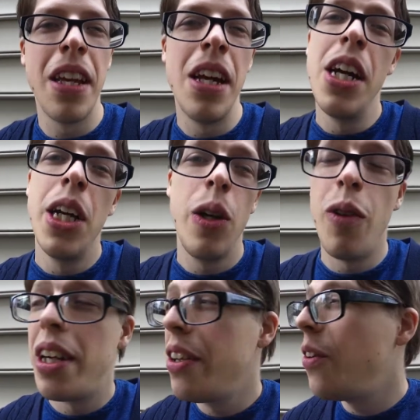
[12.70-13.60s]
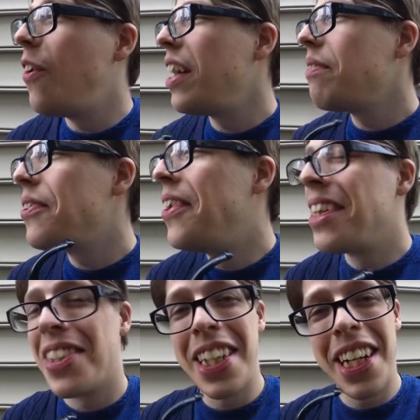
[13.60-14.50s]
You want to know why I'm doing a
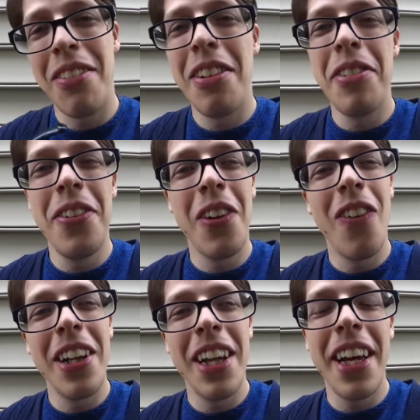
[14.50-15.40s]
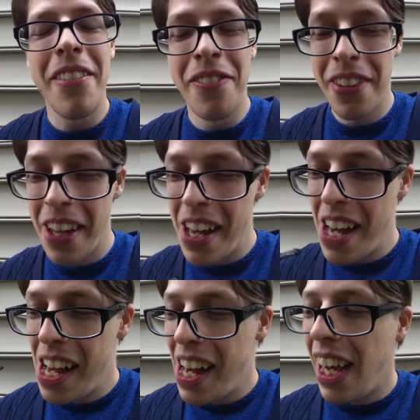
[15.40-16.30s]
second review in one day?
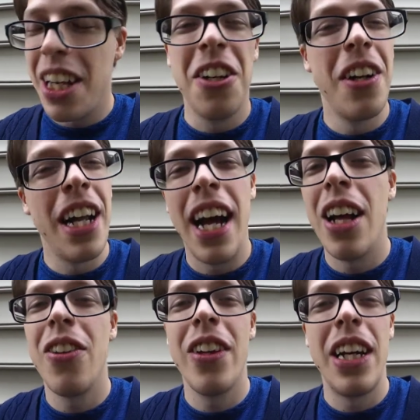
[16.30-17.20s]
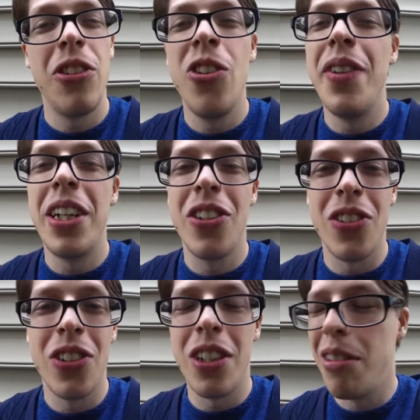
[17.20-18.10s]
I couldn't handle that new minister
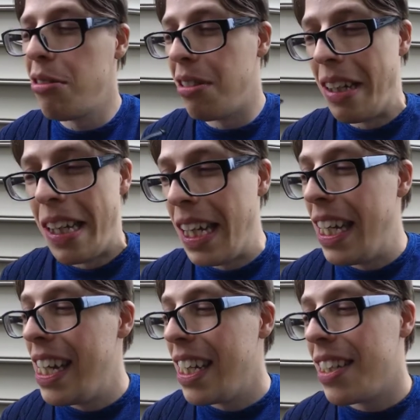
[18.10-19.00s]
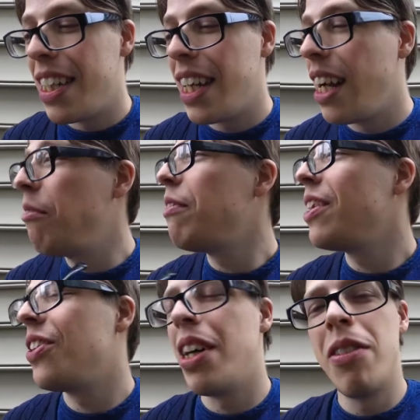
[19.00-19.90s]
stuff. The second I finished that
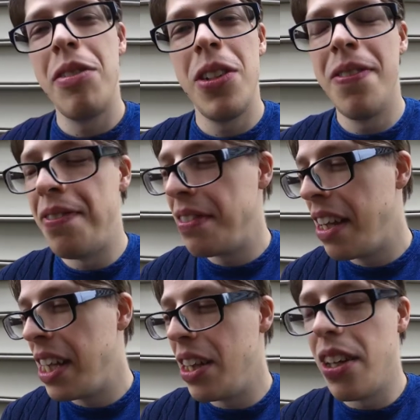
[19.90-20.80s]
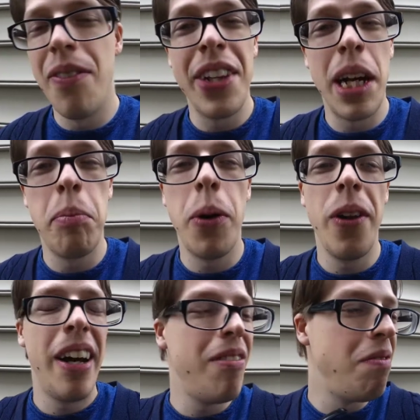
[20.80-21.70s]
review, dumped that bowl out.
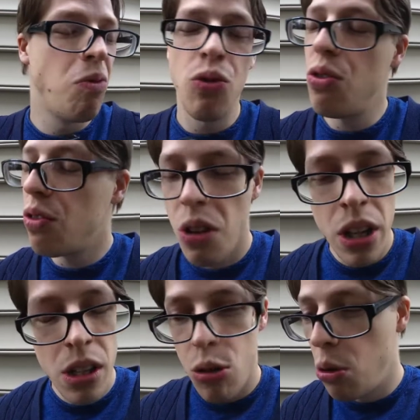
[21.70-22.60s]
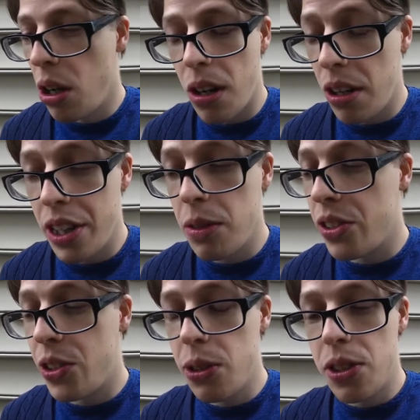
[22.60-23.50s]
Ugh, it was too
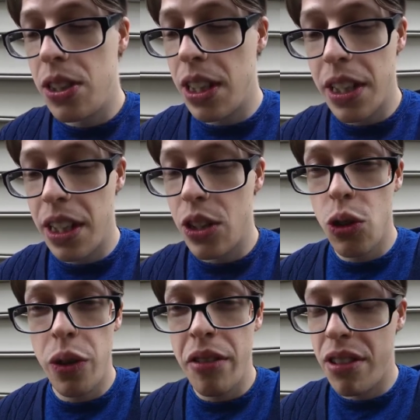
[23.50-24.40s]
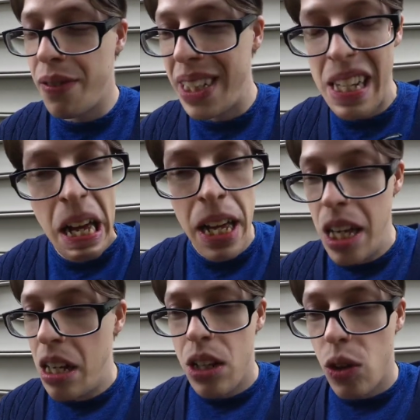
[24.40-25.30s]
sickening sweet for me.
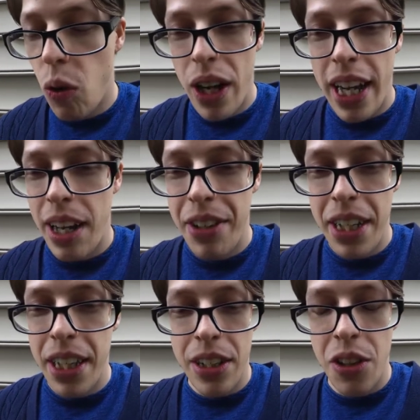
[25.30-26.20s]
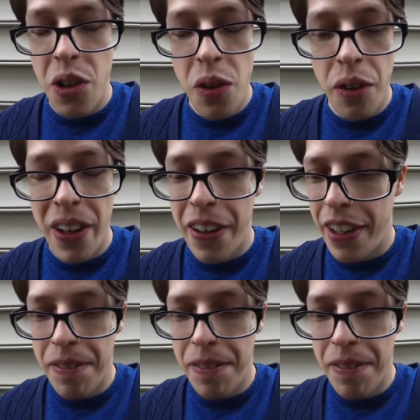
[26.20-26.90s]
Don't want to have anything to do with it.